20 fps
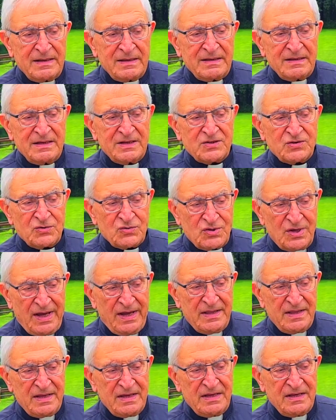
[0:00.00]
The
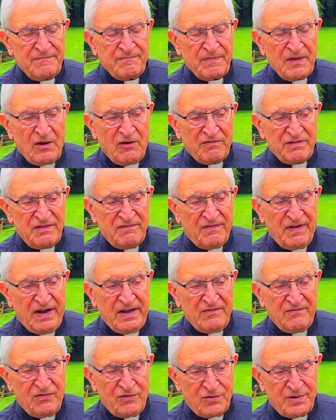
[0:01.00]
Society of
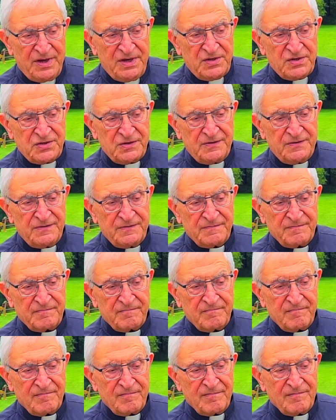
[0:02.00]
Divine Vocation
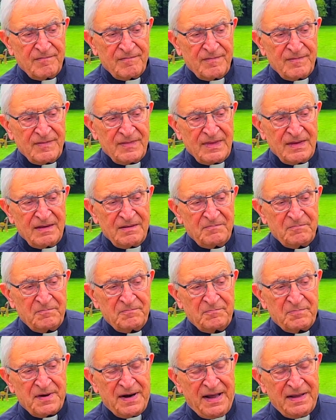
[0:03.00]

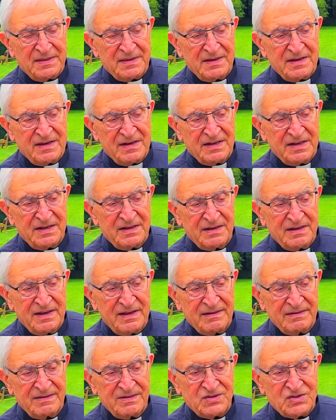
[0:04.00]
practically
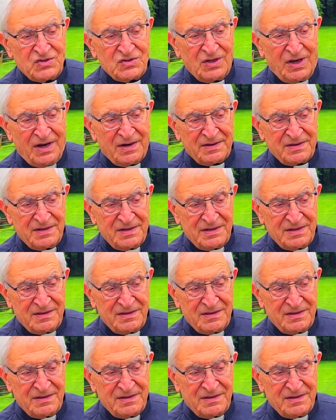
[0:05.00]
started